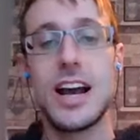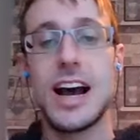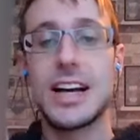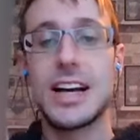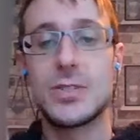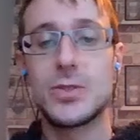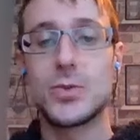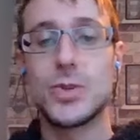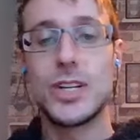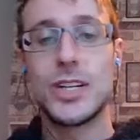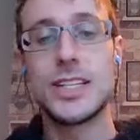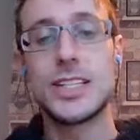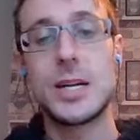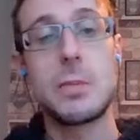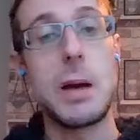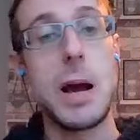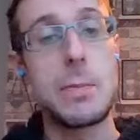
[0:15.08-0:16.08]
as
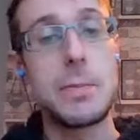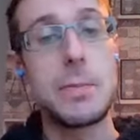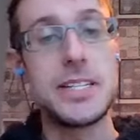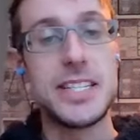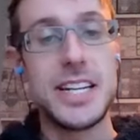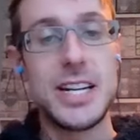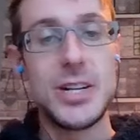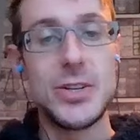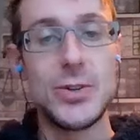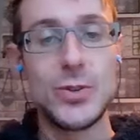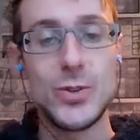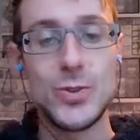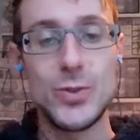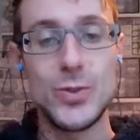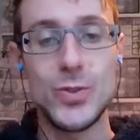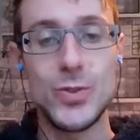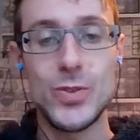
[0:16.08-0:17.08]
always, I'm happy to hear your
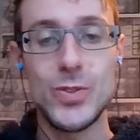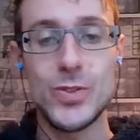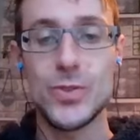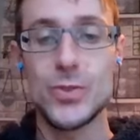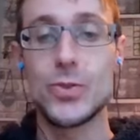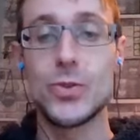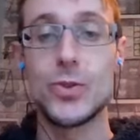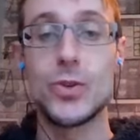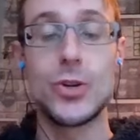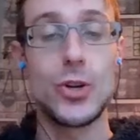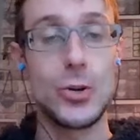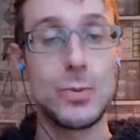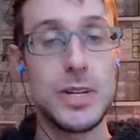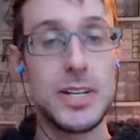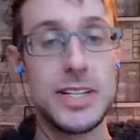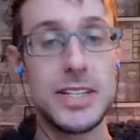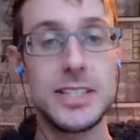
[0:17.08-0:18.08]
thoughts or
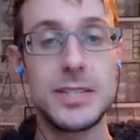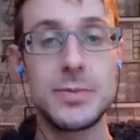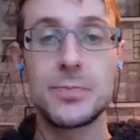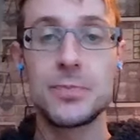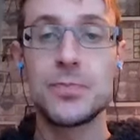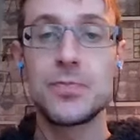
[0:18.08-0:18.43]
comments